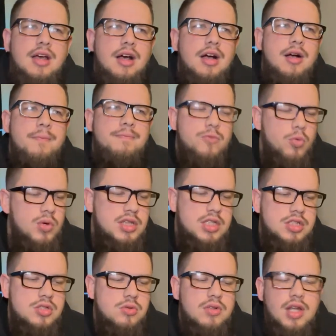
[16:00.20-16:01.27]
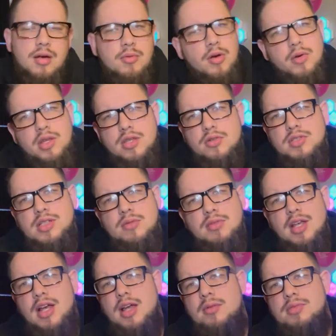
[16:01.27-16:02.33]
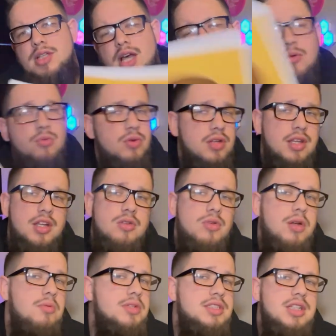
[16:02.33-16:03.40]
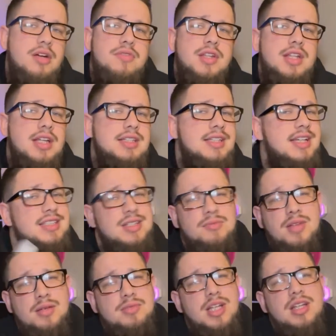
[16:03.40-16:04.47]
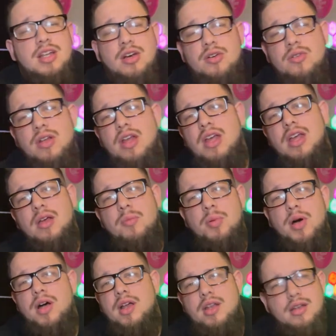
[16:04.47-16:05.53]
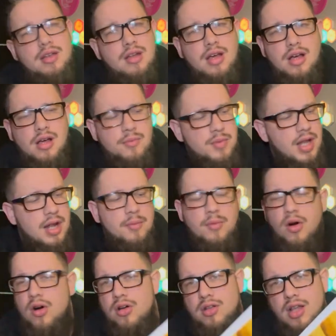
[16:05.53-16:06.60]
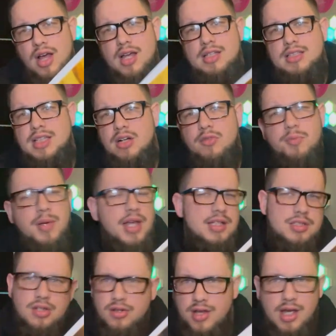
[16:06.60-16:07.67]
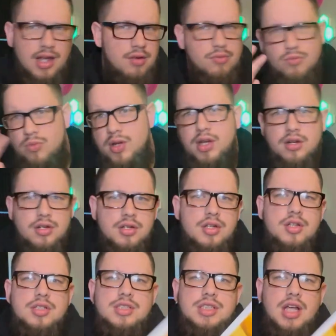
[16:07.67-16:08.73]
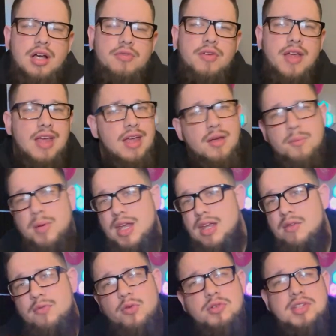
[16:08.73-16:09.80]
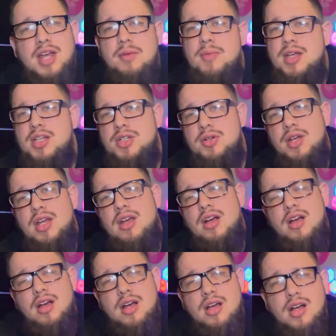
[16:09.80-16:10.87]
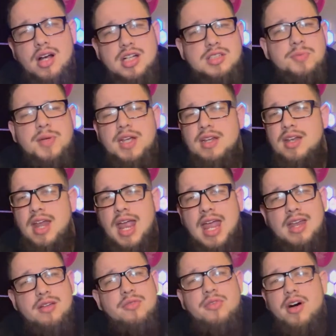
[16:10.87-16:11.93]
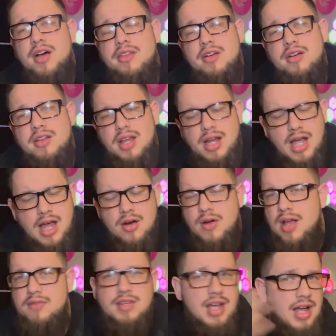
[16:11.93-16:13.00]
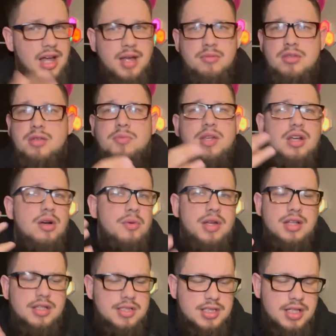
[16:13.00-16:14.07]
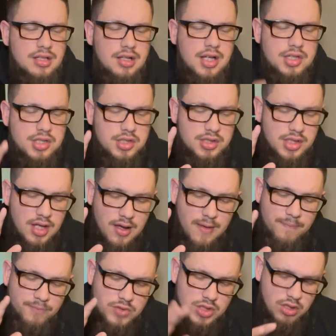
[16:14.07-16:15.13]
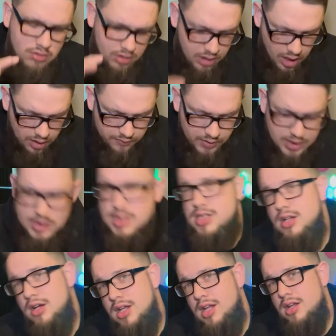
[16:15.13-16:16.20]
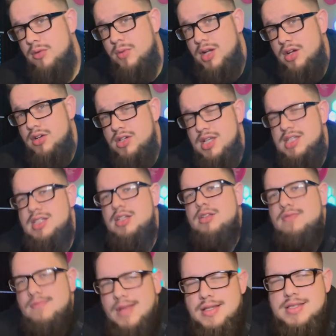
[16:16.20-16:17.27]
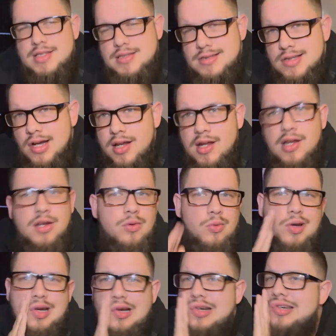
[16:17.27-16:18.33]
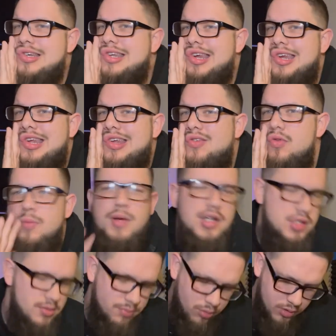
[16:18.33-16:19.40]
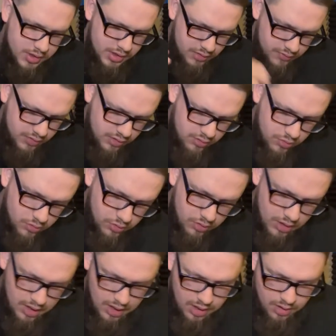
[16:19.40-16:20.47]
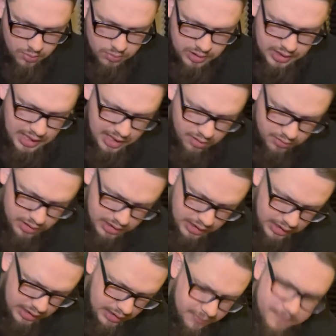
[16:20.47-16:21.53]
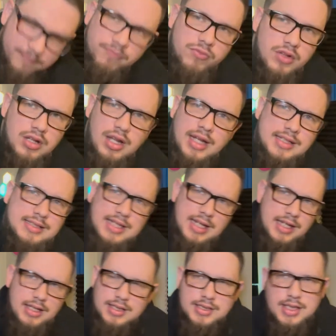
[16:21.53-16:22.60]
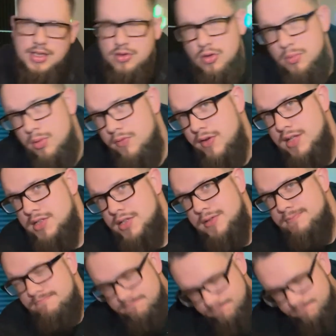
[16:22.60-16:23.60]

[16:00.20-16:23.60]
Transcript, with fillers: Um, with the school that I'm going through, sometimes I really agree with stuff that they say, sometimes I don't. But um, and I'm online, self-paced, all that weird good stuff being in full-time ministry a uh, husband and a father like i don't have time to be going and listening to lectures so a lot of it is studying and regurg. It's the it's the studying and regurgitating information portion of school without the like sitting and listening to a professor.